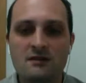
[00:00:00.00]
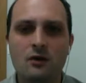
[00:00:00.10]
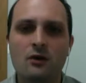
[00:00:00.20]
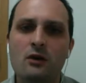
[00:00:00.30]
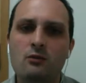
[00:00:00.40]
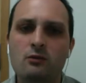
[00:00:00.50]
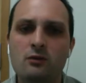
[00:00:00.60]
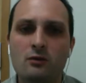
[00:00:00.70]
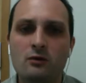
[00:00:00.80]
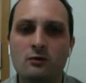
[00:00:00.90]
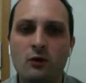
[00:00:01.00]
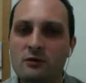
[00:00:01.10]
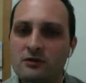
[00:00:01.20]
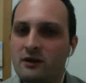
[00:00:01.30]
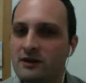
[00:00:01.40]
So what would
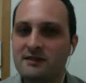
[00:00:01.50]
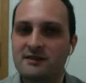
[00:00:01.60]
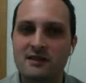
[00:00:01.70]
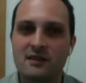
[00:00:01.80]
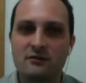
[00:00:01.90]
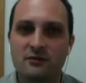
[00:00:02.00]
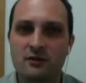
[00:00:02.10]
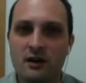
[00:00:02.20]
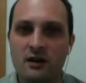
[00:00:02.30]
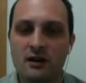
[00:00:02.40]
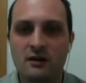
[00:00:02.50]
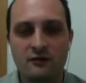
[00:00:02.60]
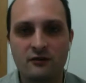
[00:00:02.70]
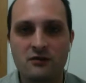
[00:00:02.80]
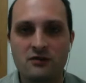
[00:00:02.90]
you like to see in the
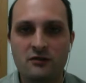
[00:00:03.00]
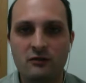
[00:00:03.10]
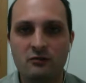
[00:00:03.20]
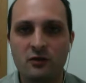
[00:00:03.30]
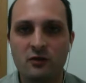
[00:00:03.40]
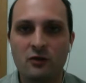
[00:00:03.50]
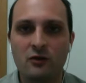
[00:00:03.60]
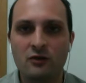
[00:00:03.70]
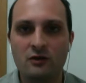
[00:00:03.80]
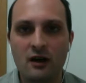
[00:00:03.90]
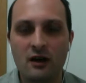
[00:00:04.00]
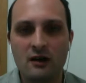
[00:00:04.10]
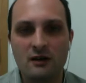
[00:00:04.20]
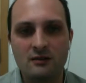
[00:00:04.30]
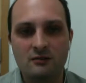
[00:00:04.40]
future from Google
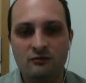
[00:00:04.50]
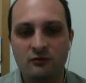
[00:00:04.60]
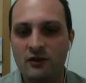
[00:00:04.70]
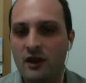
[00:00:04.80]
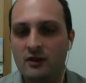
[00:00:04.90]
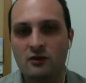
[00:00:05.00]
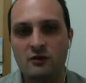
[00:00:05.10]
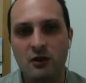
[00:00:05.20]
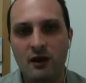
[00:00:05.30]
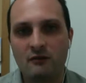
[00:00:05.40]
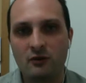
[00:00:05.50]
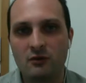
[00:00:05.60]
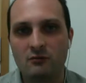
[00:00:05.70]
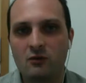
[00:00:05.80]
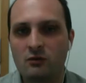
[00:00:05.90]
for the Android
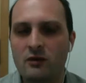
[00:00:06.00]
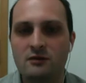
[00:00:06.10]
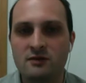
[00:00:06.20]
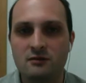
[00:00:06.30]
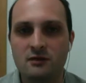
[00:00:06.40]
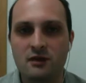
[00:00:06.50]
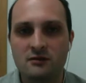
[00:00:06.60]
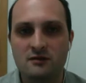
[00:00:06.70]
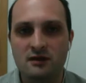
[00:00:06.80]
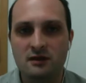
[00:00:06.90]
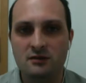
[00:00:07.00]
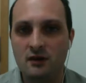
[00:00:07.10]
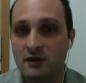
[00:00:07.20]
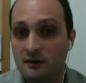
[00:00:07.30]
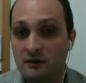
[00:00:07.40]
platform? What are some interesting
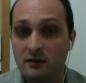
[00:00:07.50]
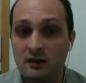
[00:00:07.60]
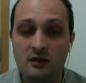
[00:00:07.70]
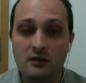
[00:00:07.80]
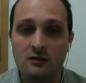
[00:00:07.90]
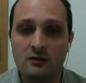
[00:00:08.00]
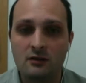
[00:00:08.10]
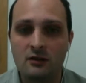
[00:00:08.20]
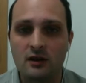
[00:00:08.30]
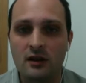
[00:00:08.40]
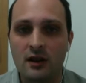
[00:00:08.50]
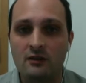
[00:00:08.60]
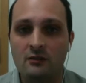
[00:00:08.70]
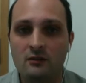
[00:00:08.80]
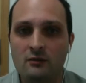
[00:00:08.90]
trends that you're looking at?
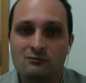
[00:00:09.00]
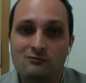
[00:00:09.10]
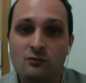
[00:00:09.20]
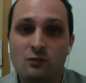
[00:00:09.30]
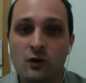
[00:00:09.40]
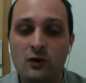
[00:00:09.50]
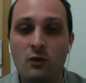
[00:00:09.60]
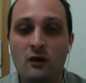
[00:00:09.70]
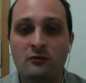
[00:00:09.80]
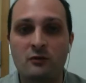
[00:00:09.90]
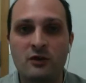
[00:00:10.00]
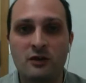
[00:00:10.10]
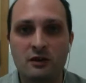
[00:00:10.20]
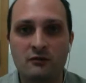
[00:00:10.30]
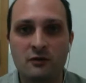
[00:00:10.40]
What do you want from it
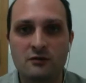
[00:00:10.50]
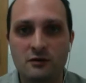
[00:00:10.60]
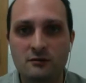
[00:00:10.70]
in the future?